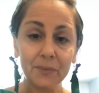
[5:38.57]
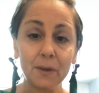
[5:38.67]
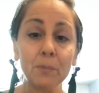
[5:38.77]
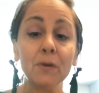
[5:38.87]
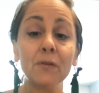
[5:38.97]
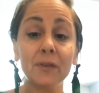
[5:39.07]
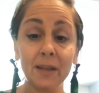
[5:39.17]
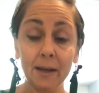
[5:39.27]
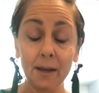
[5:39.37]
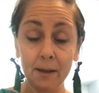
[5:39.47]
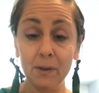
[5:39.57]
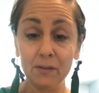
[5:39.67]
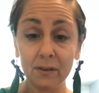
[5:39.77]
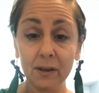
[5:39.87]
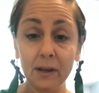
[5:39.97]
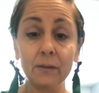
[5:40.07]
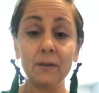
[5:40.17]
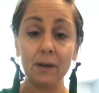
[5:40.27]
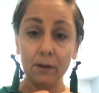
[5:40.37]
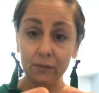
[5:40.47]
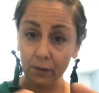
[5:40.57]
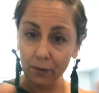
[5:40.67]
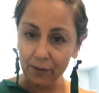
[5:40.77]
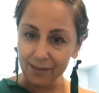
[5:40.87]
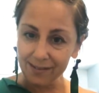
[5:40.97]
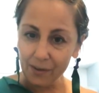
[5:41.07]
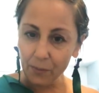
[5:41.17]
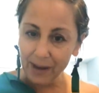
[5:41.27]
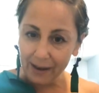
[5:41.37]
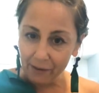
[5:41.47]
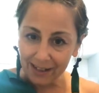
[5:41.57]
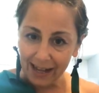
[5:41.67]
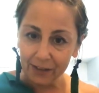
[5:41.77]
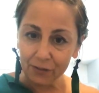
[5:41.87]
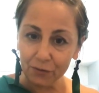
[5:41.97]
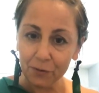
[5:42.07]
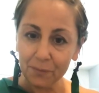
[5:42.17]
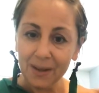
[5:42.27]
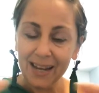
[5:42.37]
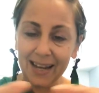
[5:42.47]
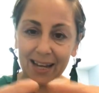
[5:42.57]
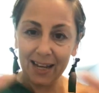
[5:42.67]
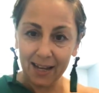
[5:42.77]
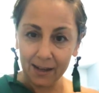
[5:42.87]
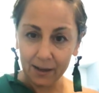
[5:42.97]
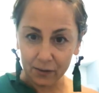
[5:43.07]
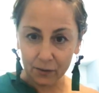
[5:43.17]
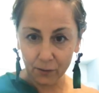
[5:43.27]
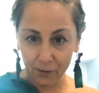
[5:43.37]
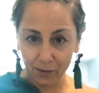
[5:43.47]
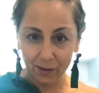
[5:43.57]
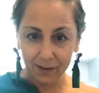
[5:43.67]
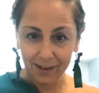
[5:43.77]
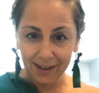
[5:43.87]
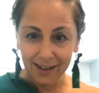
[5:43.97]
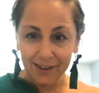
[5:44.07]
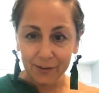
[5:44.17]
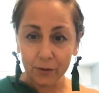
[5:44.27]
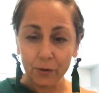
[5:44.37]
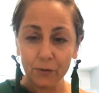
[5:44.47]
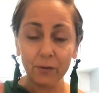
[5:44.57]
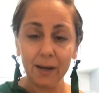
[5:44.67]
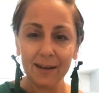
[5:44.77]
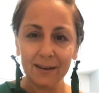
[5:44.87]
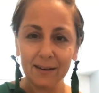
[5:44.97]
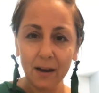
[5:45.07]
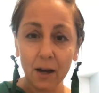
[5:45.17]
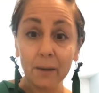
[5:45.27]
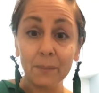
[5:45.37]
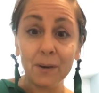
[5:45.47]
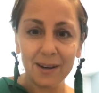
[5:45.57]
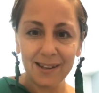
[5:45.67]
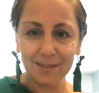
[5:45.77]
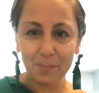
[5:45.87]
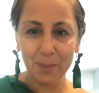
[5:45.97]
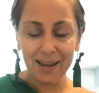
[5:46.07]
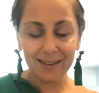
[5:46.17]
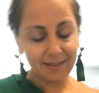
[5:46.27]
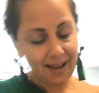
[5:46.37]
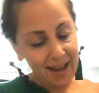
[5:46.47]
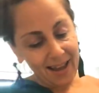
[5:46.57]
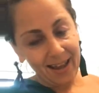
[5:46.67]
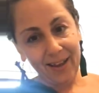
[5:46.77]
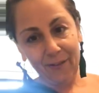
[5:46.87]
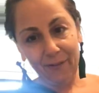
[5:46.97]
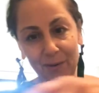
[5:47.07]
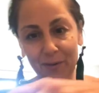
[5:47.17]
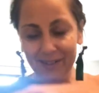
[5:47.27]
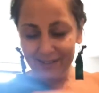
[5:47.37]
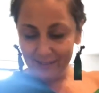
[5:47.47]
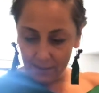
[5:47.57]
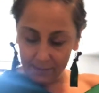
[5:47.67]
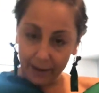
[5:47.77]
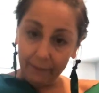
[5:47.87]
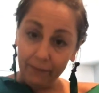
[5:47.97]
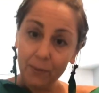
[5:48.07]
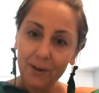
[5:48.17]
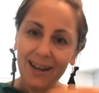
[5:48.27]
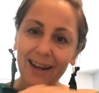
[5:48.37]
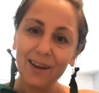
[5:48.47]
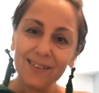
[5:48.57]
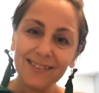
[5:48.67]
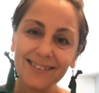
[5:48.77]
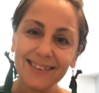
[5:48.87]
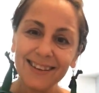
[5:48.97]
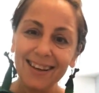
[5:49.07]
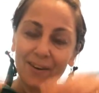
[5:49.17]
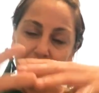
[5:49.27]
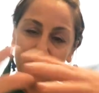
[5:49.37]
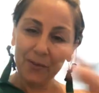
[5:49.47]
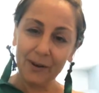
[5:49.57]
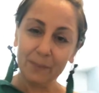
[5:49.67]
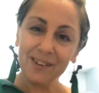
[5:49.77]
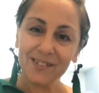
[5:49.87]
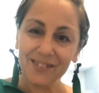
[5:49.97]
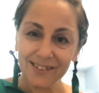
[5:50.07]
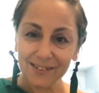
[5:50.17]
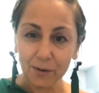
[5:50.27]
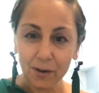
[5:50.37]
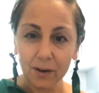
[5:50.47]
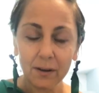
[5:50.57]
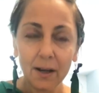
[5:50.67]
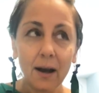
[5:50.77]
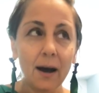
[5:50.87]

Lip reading: The beautiful thing in Music Together that I also learned is that we have our classroom in a circle. So you've created a community space. Everyone sees everyone else. All the families are in a circle.